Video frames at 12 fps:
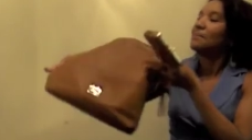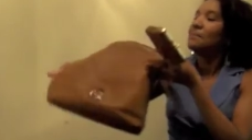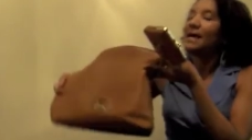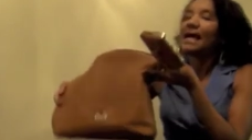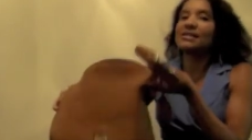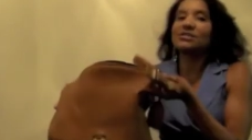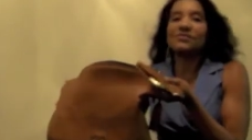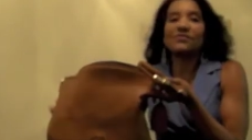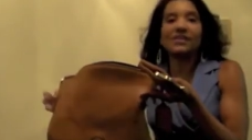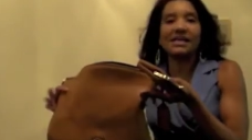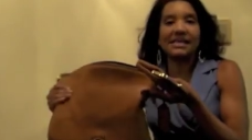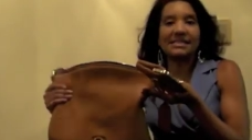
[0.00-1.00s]
match of
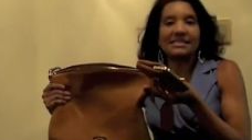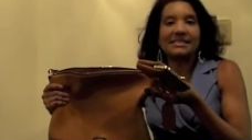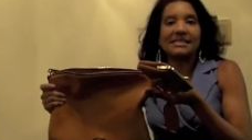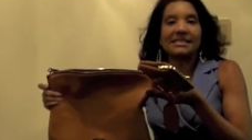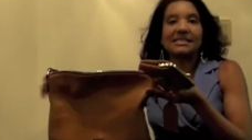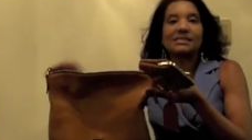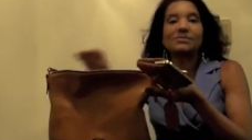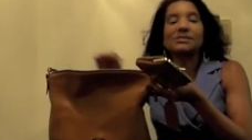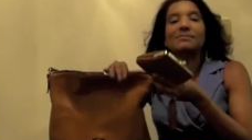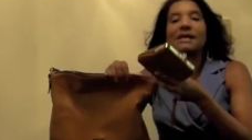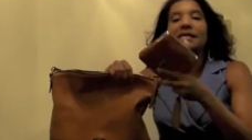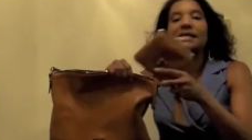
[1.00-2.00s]
this. This
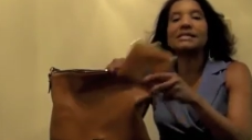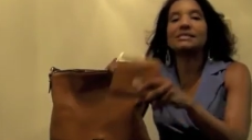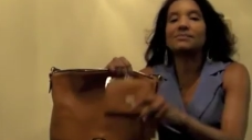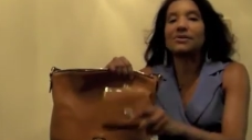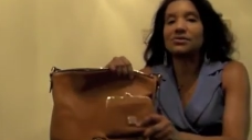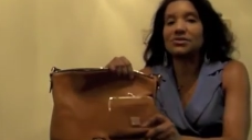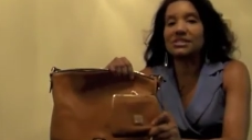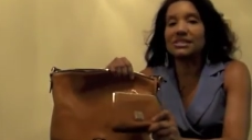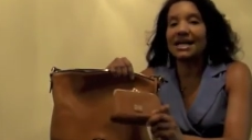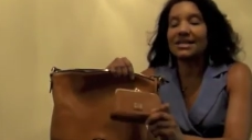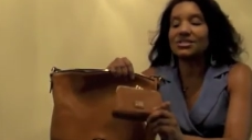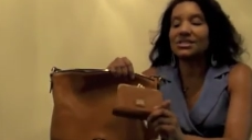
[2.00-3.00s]
was my latest purchase.
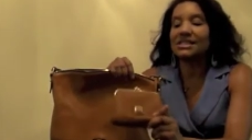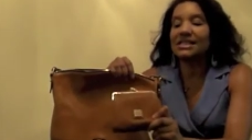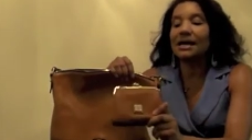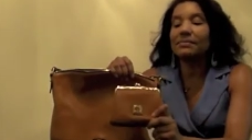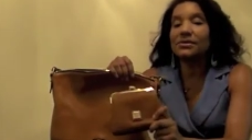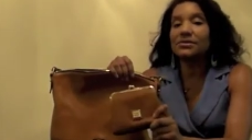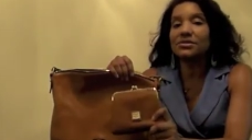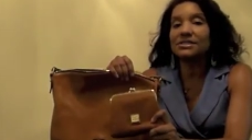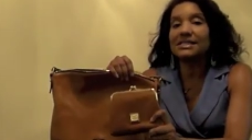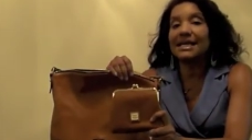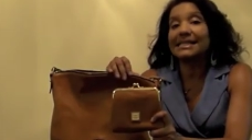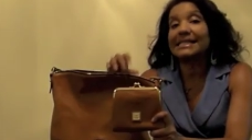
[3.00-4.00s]
Actually, not
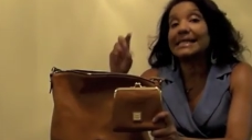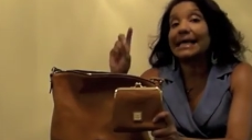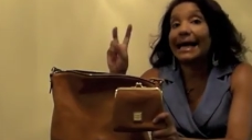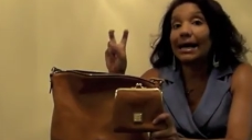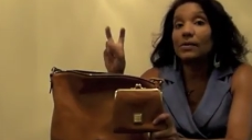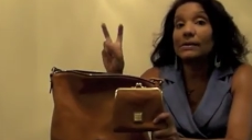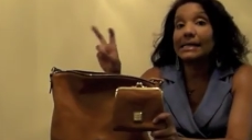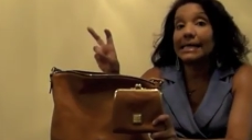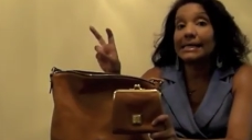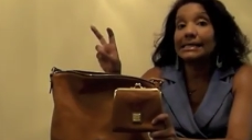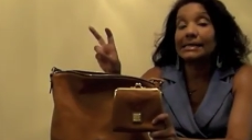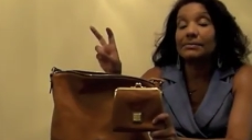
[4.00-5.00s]
purchased at the
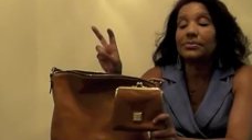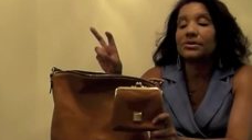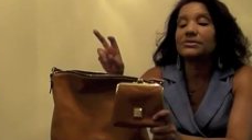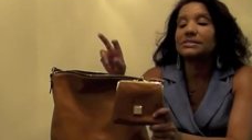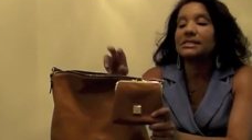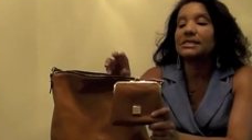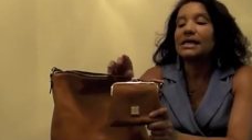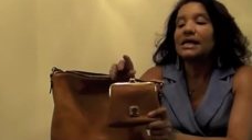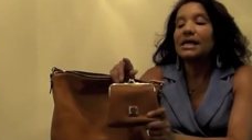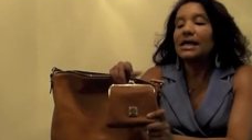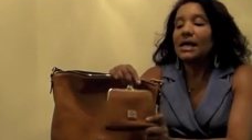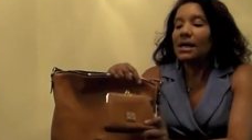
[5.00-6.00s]
outlet in person.
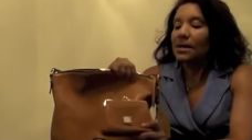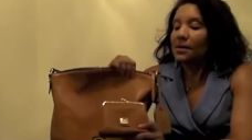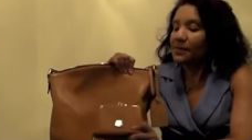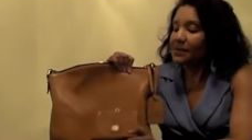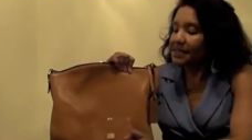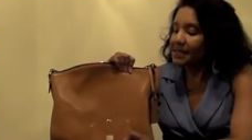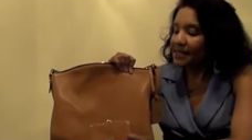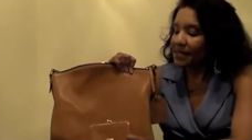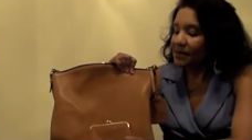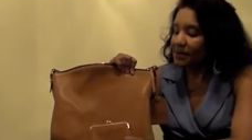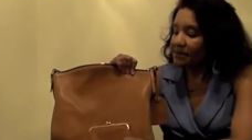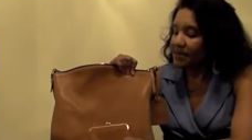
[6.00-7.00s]
But isn't that a
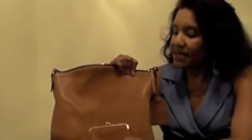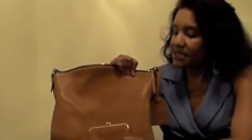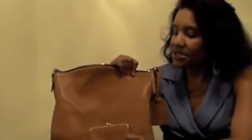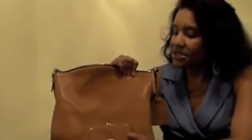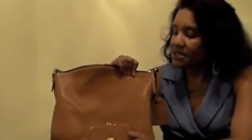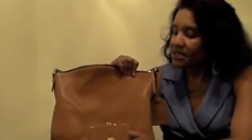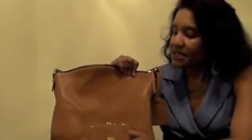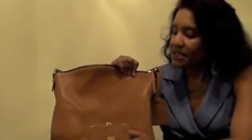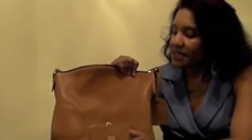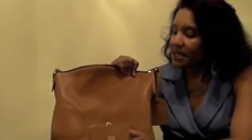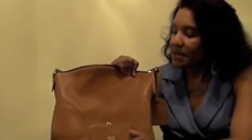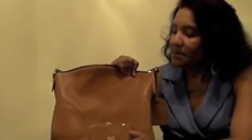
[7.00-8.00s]
great match?
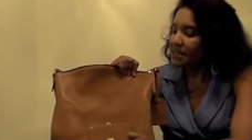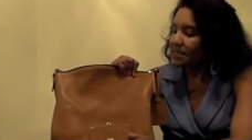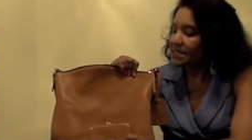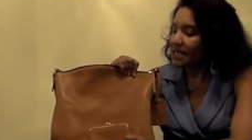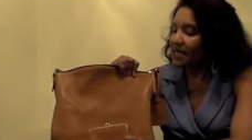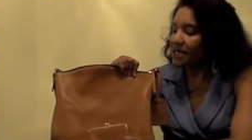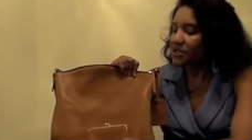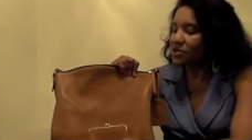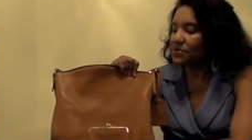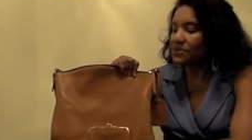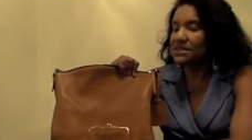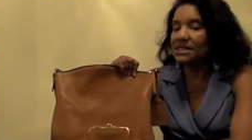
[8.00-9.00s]
I mean, it's not
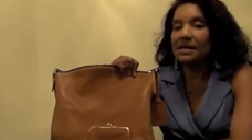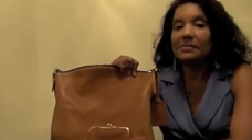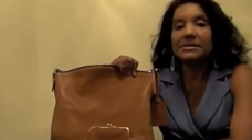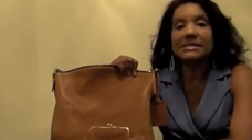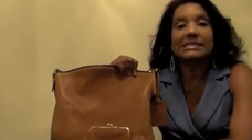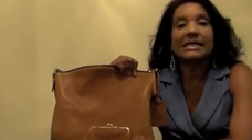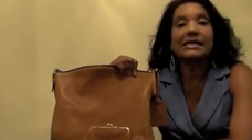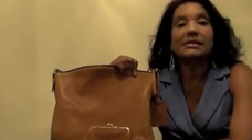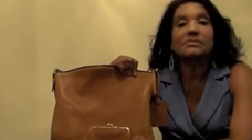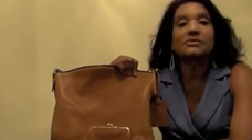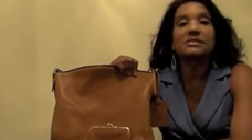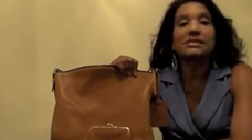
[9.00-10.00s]
100%, but it's
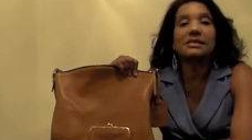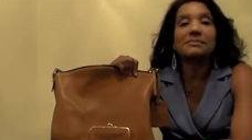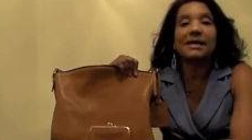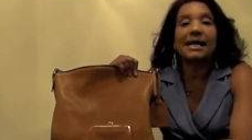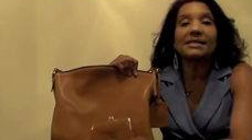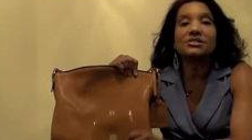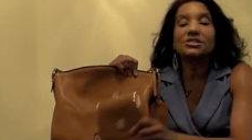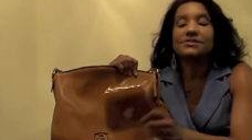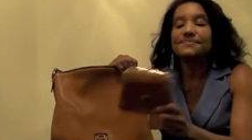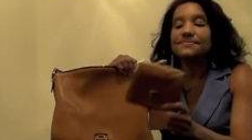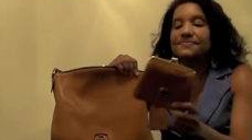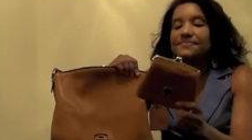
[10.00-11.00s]
90% match.
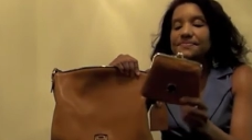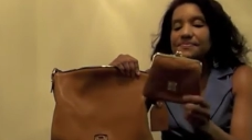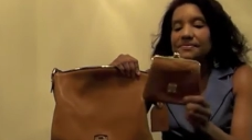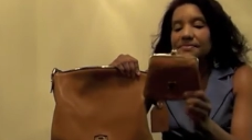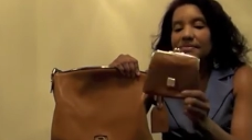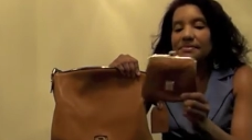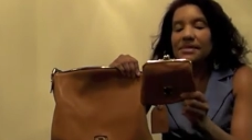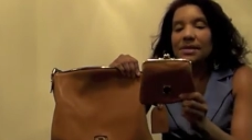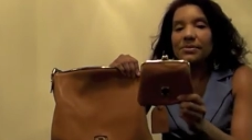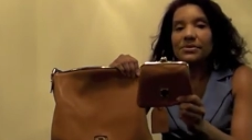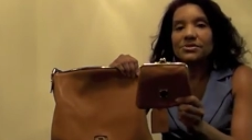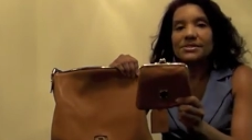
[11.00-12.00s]

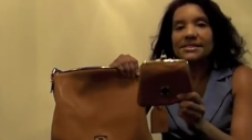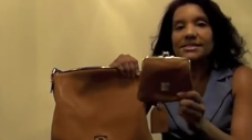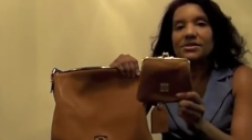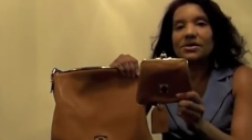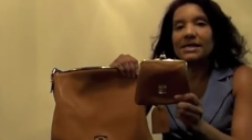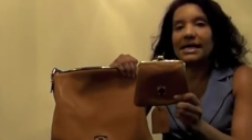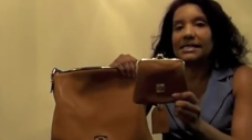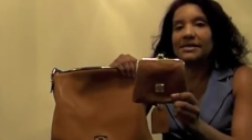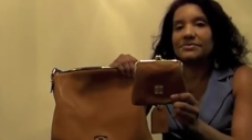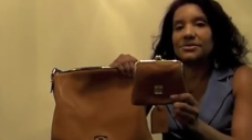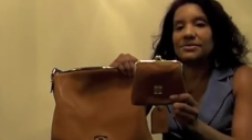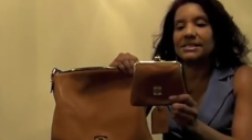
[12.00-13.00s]
Purchased this on
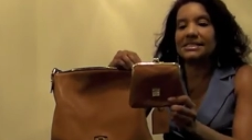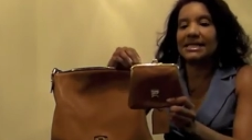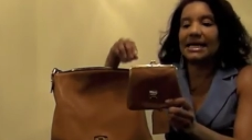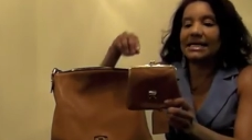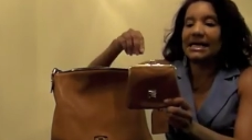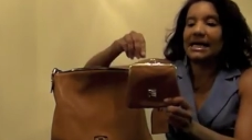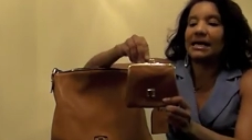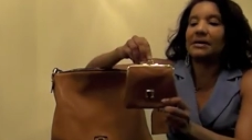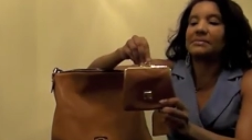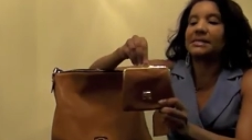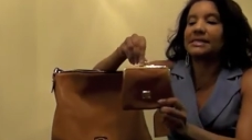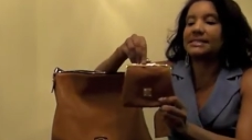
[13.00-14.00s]

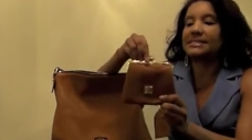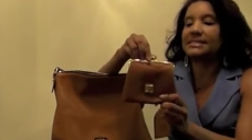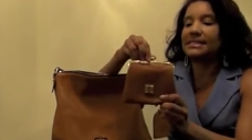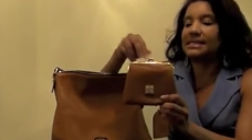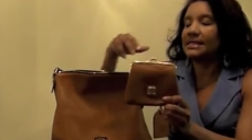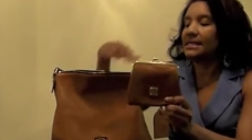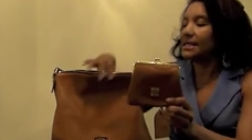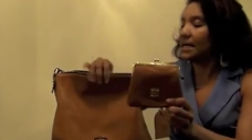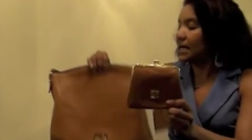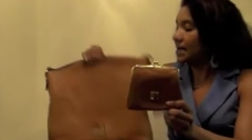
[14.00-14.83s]
ilovedooney.com. It's the